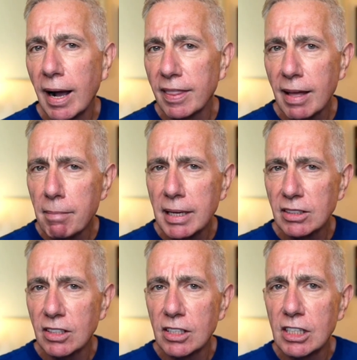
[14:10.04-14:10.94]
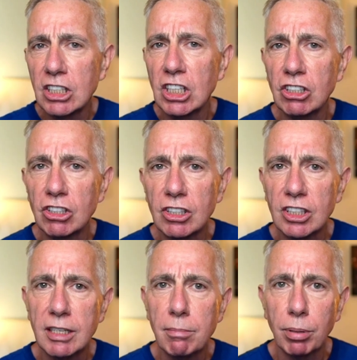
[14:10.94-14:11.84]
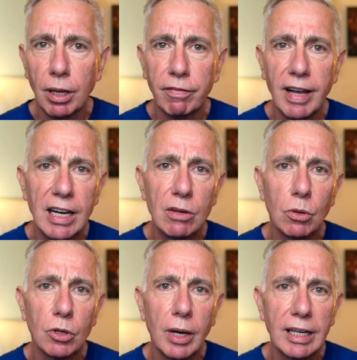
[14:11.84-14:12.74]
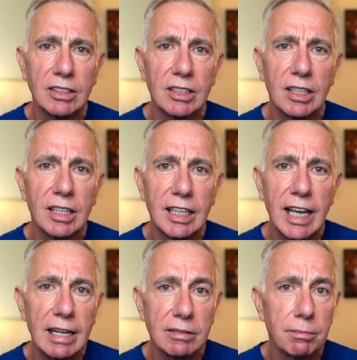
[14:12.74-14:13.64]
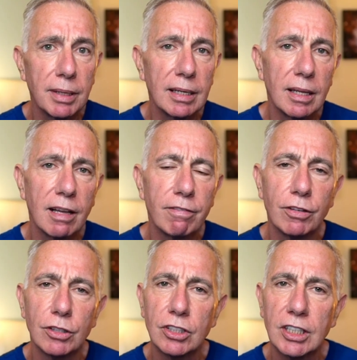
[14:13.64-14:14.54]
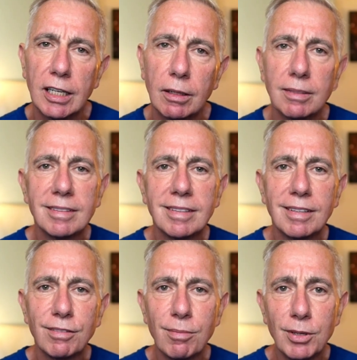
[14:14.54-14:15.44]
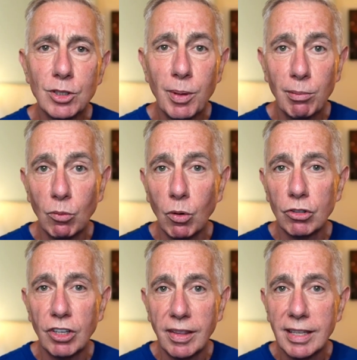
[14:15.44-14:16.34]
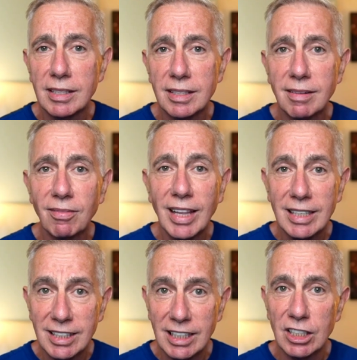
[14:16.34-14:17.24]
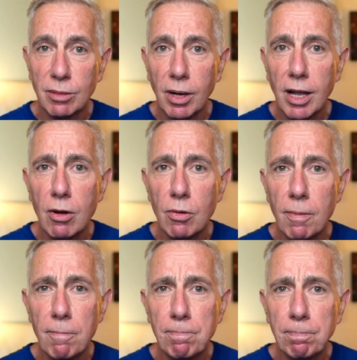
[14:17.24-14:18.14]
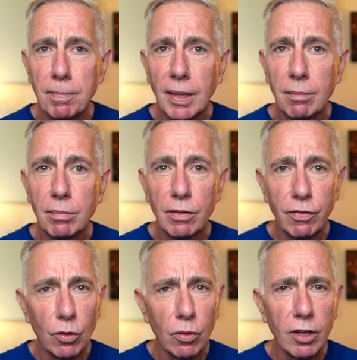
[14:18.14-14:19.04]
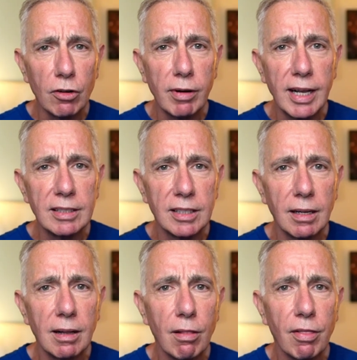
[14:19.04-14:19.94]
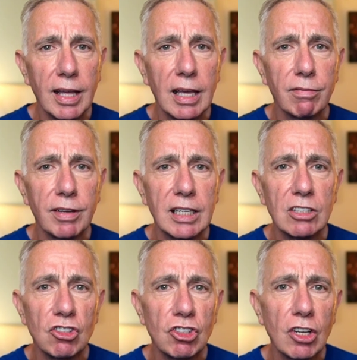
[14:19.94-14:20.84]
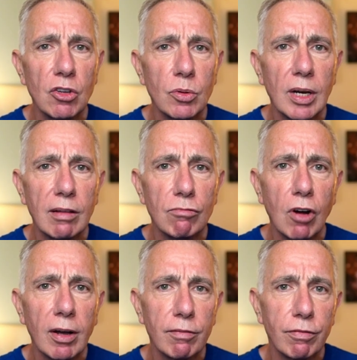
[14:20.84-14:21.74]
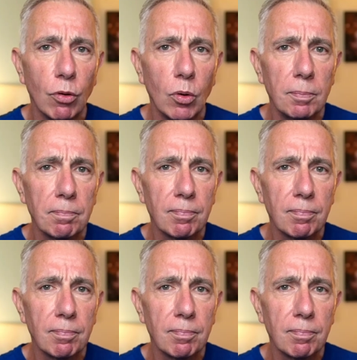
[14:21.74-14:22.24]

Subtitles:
and that makes the decision simpler for anyone who hasn't yet made their first sale. For most people watching this, that's Systeme.io. But if you're the creator Thinkific is genuinely right for,